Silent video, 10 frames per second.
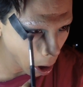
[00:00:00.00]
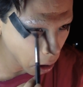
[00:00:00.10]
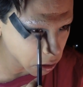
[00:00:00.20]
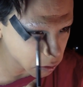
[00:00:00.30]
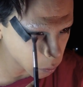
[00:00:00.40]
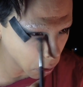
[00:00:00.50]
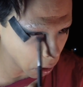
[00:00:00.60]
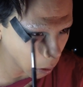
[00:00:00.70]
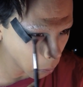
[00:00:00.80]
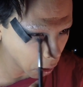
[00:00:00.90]
I just
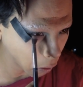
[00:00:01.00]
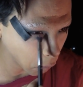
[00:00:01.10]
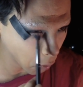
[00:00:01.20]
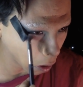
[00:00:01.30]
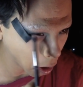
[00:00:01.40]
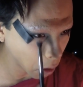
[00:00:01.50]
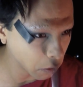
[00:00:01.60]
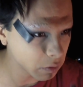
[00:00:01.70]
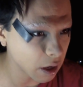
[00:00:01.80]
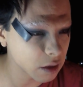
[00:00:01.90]
really am looking for a
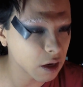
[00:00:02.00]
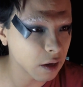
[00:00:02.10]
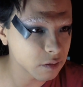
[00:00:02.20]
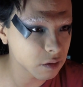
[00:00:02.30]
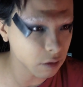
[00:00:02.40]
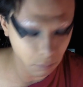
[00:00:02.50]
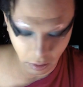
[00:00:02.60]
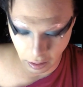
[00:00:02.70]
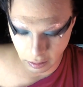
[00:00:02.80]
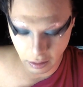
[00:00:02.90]
color that is
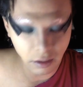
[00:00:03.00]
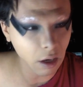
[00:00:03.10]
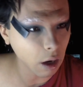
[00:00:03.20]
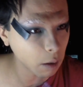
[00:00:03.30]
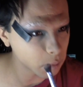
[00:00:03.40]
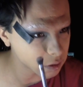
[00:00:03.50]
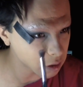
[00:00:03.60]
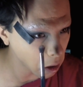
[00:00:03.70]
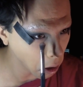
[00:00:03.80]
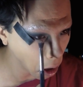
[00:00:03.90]
completely the
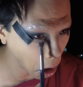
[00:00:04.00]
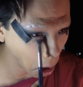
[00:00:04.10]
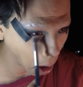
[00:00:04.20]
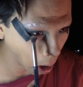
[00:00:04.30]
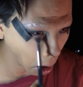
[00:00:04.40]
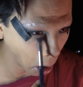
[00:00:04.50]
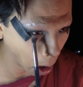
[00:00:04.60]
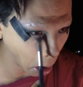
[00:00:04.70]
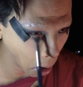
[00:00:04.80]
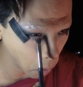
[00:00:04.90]
opposite
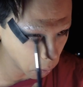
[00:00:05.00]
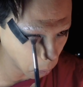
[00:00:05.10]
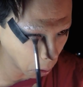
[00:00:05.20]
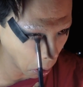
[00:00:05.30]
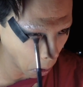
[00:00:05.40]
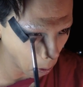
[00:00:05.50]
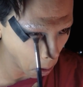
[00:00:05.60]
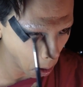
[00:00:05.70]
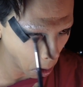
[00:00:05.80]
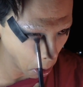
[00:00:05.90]
of the blue,
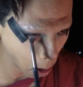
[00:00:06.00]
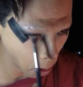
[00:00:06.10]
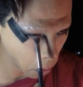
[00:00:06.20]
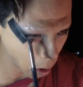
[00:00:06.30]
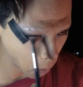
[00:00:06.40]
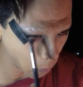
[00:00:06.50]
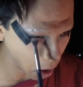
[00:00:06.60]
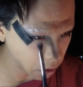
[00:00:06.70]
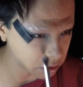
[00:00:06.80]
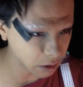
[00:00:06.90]
that
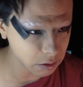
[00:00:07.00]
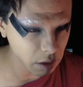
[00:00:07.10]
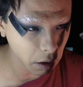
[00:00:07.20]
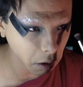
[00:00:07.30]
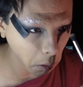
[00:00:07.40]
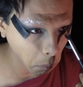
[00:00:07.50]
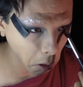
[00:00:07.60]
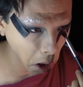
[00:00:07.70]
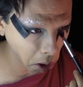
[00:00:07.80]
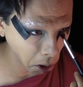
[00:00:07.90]
matches, that can
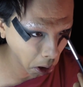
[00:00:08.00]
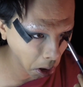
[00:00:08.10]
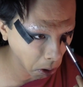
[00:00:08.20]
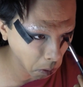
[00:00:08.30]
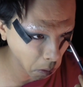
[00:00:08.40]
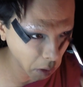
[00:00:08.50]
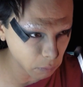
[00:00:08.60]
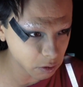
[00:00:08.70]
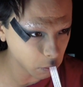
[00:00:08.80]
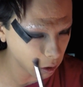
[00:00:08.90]
blend in
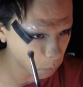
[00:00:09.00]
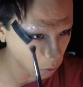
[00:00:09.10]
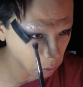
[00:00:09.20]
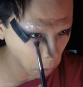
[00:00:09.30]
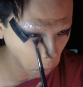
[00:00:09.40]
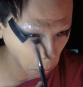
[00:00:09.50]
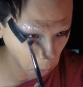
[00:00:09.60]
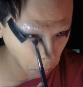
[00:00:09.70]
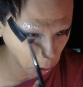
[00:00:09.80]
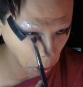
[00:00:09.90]
right between where the
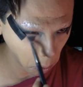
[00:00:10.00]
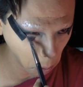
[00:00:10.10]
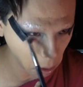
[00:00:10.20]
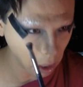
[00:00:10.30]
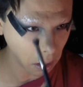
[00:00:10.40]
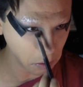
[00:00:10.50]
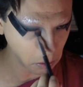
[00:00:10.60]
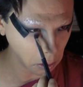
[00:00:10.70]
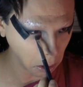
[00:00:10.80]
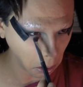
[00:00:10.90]
blue
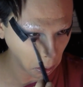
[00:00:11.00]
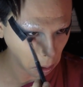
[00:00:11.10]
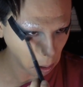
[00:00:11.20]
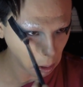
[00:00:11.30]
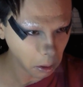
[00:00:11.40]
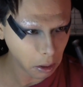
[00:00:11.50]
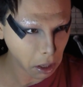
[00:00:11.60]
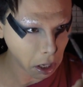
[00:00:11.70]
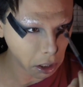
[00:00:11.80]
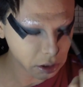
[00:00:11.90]
and the
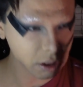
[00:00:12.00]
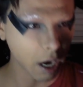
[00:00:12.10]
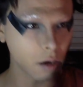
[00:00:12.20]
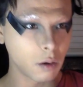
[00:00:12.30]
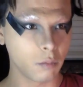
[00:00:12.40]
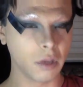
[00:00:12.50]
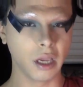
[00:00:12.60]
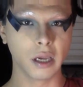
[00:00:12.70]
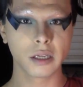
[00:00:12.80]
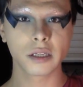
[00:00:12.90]
eyeshadow
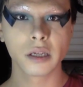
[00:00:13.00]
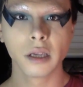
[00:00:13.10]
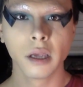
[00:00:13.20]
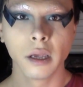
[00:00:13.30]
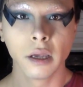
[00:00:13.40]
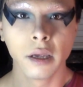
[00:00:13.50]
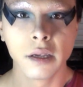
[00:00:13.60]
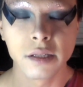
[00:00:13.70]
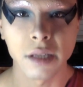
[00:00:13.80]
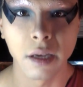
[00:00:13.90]
meet.
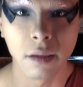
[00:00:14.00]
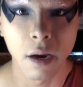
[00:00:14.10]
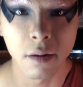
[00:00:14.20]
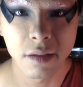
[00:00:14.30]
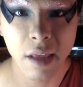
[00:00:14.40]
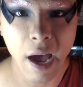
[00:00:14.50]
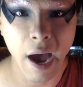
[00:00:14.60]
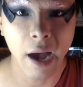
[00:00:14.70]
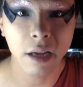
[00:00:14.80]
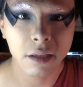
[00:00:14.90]
See, there's
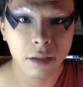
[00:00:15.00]
that.